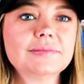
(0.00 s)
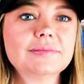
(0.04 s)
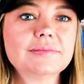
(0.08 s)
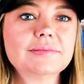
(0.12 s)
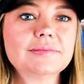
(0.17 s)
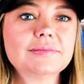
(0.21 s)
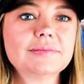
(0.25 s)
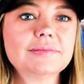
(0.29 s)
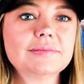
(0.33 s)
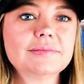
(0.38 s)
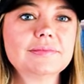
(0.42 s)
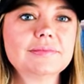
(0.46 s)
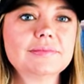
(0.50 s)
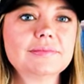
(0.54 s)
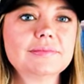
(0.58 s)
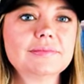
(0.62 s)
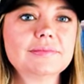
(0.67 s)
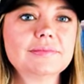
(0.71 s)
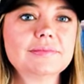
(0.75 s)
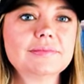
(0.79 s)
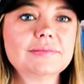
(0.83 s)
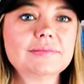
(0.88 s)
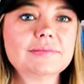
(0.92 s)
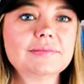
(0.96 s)

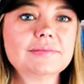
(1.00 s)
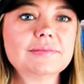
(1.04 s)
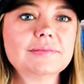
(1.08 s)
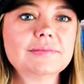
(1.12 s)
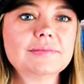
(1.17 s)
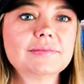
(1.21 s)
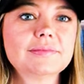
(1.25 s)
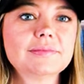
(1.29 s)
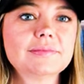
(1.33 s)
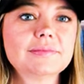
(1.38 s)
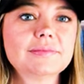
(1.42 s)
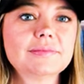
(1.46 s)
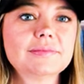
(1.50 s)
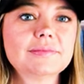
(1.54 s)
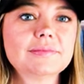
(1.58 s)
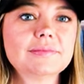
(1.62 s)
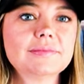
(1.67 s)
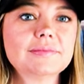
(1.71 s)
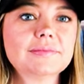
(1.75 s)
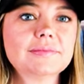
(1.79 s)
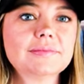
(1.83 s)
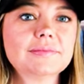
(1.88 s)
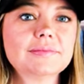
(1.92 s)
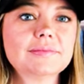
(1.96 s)

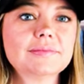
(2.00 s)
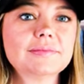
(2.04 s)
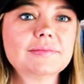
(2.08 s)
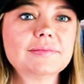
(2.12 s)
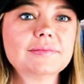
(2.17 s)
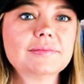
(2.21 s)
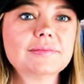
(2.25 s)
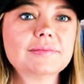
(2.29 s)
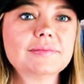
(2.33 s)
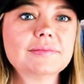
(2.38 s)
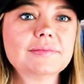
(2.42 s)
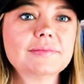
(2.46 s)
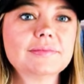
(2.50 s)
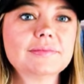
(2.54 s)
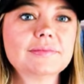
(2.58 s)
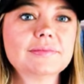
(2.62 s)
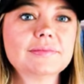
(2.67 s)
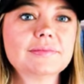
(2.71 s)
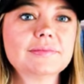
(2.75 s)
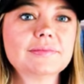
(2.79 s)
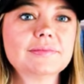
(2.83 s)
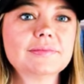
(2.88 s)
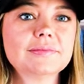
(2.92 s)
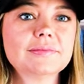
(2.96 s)

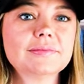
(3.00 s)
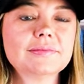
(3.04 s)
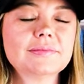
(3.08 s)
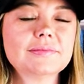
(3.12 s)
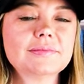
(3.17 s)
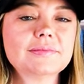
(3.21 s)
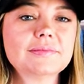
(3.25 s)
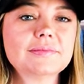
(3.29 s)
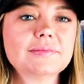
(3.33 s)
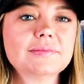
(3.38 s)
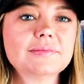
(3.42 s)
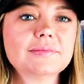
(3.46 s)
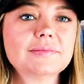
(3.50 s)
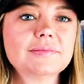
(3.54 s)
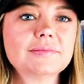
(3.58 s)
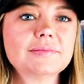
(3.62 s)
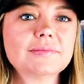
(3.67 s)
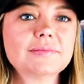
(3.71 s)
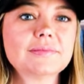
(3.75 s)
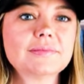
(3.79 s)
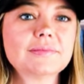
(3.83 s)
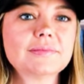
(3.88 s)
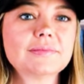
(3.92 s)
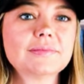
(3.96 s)

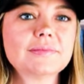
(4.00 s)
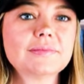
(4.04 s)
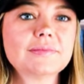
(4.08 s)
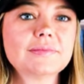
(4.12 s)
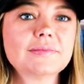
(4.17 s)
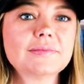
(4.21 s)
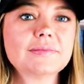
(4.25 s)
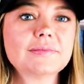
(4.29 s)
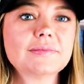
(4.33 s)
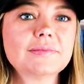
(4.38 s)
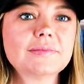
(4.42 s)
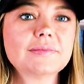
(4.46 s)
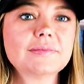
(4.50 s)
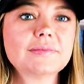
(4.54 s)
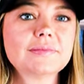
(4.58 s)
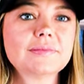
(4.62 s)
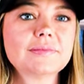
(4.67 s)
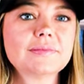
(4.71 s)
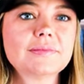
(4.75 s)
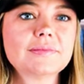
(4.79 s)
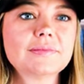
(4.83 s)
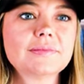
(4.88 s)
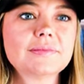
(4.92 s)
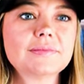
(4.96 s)

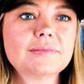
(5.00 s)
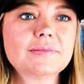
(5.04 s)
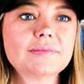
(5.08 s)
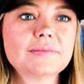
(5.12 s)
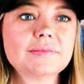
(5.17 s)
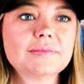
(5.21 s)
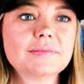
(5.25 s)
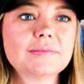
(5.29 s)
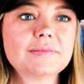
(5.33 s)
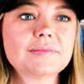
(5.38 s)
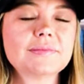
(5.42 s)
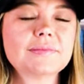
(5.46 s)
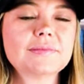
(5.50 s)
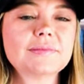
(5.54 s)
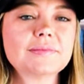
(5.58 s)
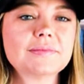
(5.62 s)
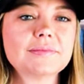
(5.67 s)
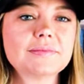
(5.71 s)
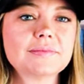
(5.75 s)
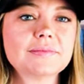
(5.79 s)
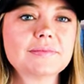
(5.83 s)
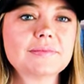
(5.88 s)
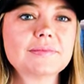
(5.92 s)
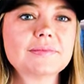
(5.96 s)

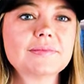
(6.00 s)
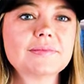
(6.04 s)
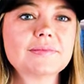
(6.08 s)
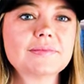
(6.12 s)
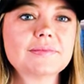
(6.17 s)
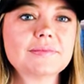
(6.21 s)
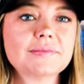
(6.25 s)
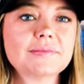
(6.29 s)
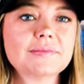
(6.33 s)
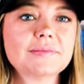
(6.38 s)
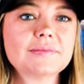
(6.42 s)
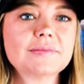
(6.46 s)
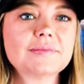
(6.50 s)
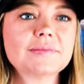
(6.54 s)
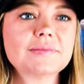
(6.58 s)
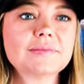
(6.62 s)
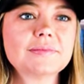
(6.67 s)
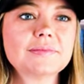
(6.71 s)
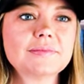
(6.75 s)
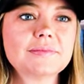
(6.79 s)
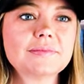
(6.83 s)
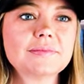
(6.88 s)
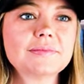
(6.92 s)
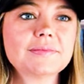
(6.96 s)

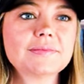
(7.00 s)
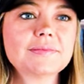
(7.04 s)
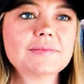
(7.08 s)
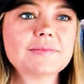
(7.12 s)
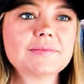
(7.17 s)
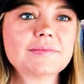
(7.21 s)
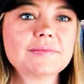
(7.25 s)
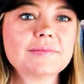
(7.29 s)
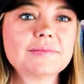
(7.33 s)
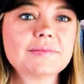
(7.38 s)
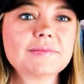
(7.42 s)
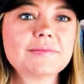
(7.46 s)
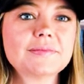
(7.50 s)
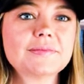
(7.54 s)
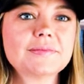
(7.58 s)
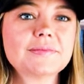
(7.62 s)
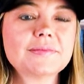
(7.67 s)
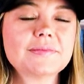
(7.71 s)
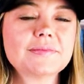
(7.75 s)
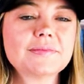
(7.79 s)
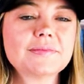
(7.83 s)
(not speaking)